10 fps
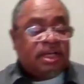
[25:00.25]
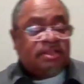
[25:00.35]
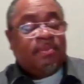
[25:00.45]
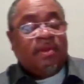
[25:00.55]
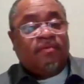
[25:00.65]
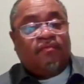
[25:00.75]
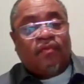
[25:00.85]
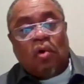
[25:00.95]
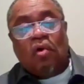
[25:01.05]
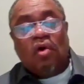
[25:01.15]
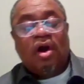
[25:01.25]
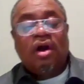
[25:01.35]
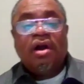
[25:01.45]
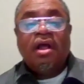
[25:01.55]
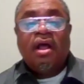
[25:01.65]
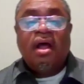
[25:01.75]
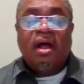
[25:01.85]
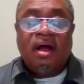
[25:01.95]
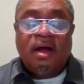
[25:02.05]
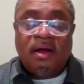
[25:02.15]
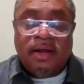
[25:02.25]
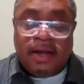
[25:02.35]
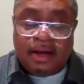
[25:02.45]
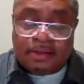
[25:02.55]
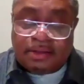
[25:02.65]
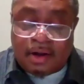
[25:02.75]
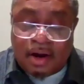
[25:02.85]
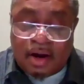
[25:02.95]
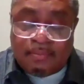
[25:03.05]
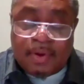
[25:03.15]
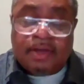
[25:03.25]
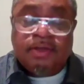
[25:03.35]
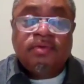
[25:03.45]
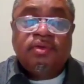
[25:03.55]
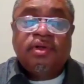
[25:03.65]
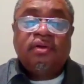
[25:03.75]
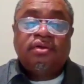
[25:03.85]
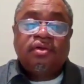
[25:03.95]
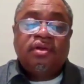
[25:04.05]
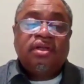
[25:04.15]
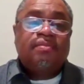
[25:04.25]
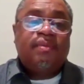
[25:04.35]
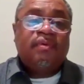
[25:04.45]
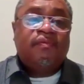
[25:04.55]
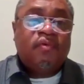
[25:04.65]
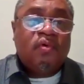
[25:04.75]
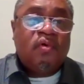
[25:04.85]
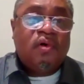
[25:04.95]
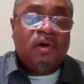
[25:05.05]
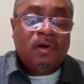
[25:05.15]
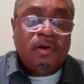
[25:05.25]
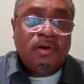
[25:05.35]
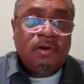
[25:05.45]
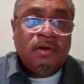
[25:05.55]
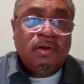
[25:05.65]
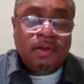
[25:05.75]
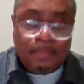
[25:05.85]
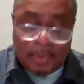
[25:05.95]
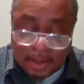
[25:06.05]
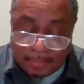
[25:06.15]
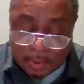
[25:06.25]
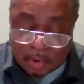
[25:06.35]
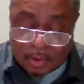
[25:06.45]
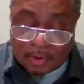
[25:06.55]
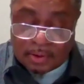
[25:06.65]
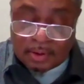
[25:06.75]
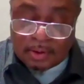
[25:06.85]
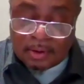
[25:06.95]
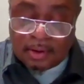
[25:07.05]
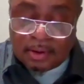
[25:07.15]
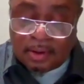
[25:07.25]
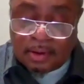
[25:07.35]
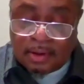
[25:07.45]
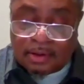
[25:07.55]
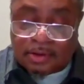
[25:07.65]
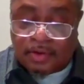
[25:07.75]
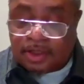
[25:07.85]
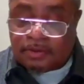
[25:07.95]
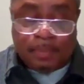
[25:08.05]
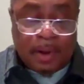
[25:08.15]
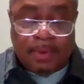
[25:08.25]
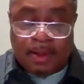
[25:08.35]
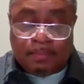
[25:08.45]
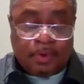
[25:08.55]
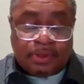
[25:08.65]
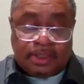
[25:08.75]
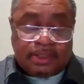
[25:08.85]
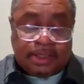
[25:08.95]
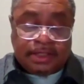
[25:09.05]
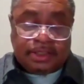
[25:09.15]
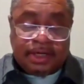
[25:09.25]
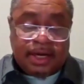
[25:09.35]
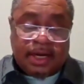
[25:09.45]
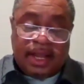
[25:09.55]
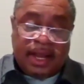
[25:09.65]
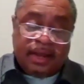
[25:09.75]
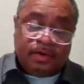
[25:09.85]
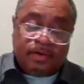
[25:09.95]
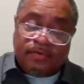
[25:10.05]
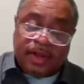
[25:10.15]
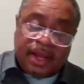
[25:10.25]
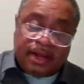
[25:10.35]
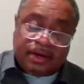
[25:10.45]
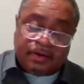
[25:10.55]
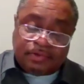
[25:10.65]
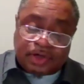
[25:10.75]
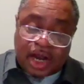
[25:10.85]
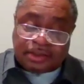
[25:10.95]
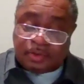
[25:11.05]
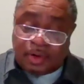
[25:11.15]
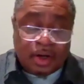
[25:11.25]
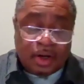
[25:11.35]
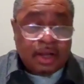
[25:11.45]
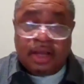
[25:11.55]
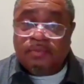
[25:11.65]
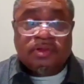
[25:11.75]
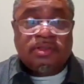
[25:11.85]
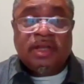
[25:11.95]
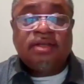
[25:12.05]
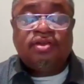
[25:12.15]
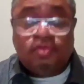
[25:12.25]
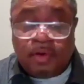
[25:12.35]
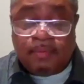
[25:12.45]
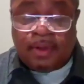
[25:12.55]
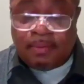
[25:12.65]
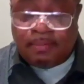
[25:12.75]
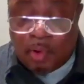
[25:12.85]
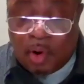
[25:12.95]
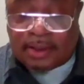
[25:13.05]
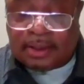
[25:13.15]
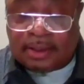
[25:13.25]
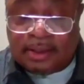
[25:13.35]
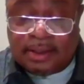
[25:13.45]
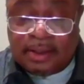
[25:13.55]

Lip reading: just before Eleazar, but you shall do this before the people. So this public presentation and laying on of hand of Joshua, it was extremely important.